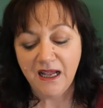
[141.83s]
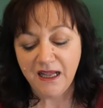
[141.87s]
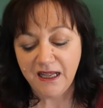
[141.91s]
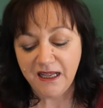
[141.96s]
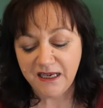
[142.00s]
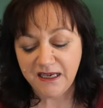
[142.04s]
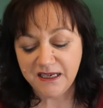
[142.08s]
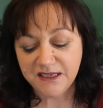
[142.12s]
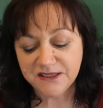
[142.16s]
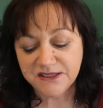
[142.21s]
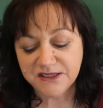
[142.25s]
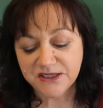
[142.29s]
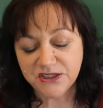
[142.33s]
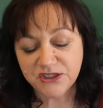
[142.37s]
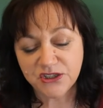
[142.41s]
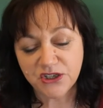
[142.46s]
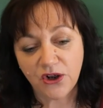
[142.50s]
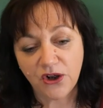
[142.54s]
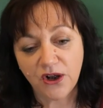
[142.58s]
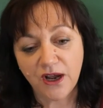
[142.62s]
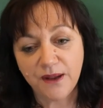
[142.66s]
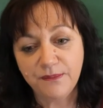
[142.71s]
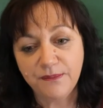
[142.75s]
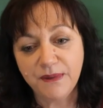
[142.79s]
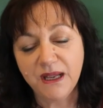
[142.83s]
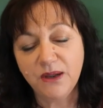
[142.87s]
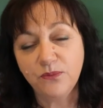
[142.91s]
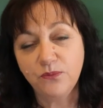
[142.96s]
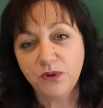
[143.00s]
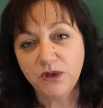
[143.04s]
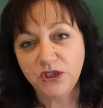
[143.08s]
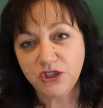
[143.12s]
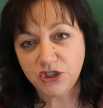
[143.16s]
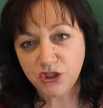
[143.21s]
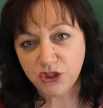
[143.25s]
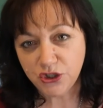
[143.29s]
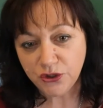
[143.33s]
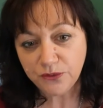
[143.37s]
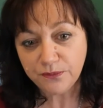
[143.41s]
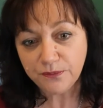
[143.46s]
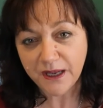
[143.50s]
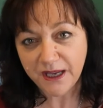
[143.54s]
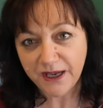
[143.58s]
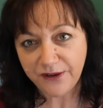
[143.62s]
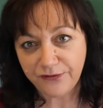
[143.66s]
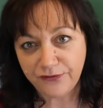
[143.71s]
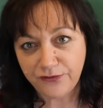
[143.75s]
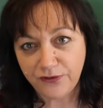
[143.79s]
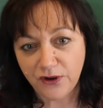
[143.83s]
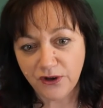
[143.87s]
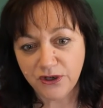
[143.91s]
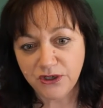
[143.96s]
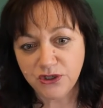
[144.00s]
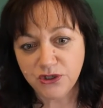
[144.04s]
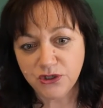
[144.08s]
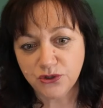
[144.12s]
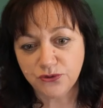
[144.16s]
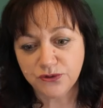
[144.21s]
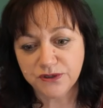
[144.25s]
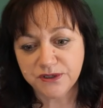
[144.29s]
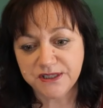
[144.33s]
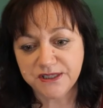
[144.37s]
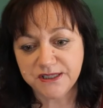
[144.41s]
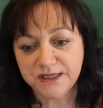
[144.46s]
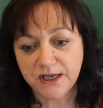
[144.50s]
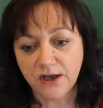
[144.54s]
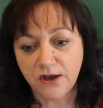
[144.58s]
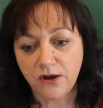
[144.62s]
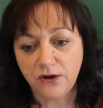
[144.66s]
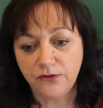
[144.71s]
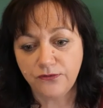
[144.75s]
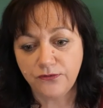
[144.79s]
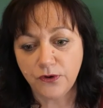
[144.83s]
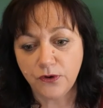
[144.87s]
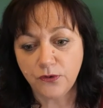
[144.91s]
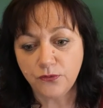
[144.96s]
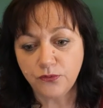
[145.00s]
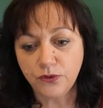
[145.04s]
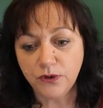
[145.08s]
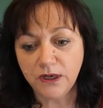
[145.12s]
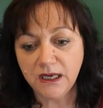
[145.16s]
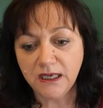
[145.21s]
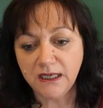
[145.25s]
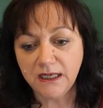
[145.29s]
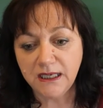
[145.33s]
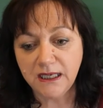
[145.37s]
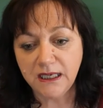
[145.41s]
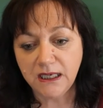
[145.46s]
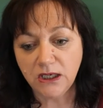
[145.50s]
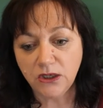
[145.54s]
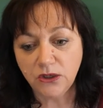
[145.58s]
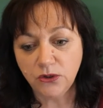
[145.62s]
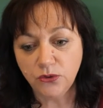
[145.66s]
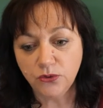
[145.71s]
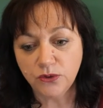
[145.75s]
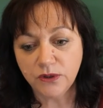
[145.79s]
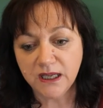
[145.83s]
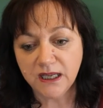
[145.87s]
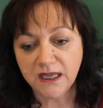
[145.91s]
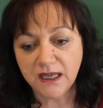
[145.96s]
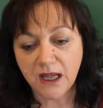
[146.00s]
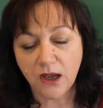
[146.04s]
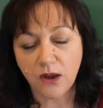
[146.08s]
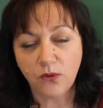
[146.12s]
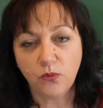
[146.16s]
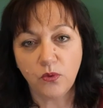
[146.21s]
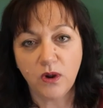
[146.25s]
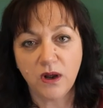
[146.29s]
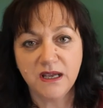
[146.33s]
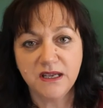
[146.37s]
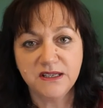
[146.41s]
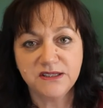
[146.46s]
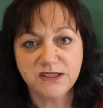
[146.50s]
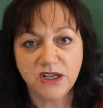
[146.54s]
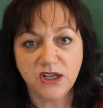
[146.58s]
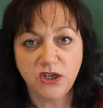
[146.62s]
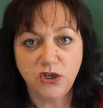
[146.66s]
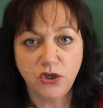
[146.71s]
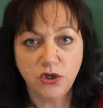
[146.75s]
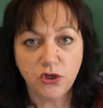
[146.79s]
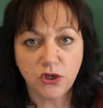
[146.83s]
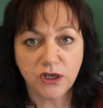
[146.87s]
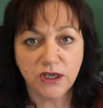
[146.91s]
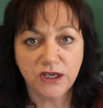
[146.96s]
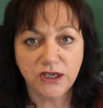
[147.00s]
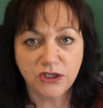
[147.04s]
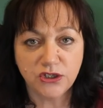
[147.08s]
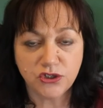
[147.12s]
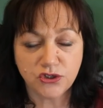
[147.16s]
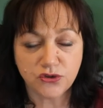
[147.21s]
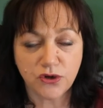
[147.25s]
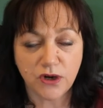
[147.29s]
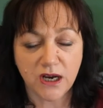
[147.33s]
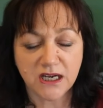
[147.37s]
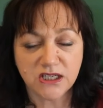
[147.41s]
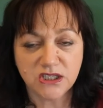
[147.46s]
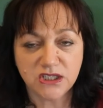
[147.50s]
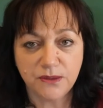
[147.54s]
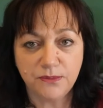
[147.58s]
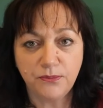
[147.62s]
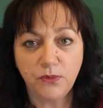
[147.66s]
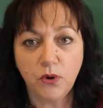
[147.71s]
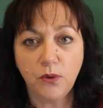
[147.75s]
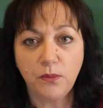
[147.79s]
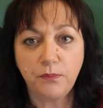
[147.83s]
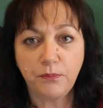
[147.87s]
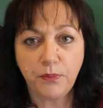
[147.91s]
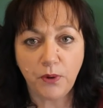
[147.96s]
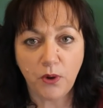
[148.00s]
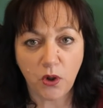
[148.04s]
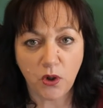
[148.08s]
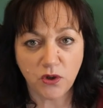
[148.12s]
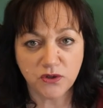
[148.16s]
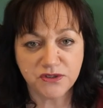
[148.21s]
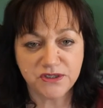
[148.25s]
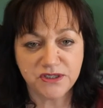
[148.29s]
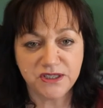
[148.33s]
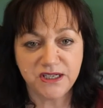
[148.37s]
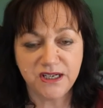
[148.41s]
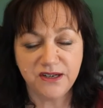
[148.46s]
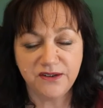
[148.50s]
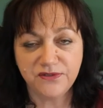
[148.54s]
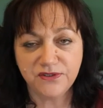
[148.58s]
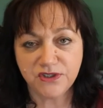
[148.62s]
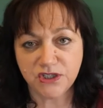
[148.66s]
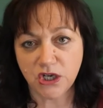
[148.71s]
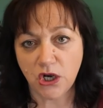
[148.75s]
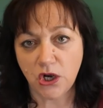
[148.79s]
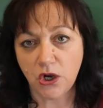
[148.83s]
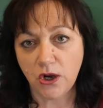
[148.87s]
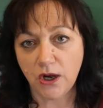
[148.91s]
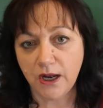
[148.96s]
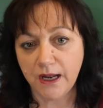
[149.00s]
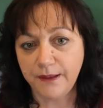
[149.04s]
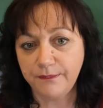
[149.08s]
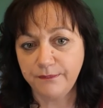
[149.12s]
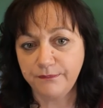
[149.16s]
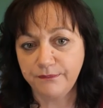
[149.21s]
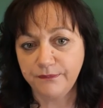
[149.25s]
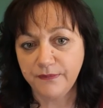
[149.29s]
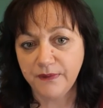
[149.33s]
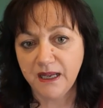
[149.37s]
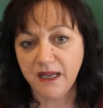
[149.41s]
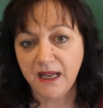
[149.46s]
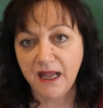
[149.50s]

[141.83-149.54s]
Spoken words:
It is a time in which you may find yourself really looking at ways that you can attract a more positive time.